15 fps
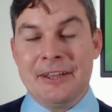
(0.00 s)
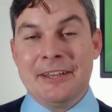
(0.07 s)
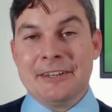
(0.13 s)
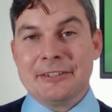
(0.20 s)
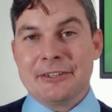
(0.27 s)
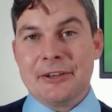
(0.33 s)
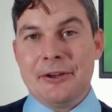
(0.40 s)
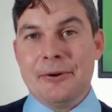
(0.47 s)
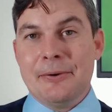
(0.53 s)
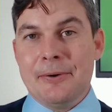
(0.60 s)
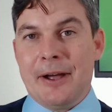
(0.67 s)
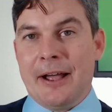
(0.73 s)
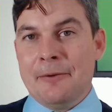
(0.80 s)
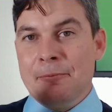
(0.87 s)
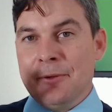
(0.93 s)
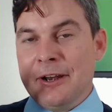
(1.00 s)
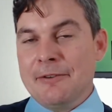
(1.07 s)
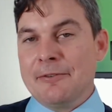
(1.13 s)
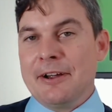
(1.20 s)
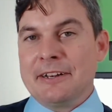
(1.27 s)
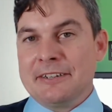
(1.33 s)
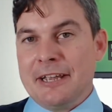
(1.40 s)
So
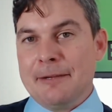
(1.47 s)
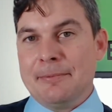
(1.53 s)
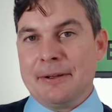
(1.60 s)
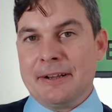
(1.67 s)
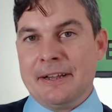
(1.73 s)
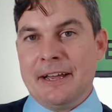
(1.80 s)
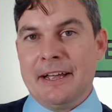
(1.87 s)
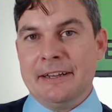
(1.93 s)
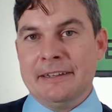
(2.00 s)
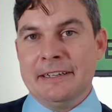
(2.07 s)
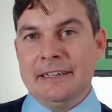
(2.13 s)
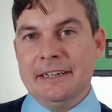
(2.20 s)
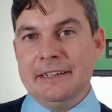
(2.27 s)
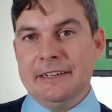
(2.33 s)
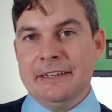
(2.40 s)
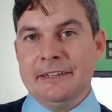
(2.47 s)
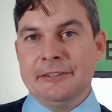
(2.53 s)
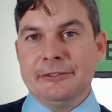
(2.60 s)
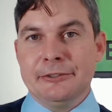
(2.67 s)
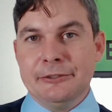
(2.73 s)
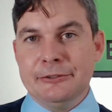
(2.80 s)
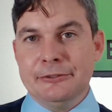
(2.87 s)
whenever I type a client lead
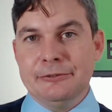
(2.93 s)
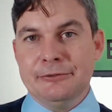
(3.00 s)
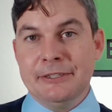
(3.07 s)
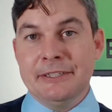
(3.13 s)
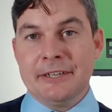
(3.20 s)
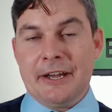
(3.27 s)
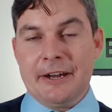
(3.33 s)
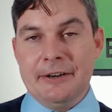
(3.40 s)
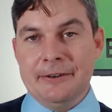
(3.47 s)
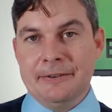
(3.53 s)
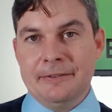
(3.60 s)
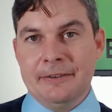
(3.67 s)
into Vtiger,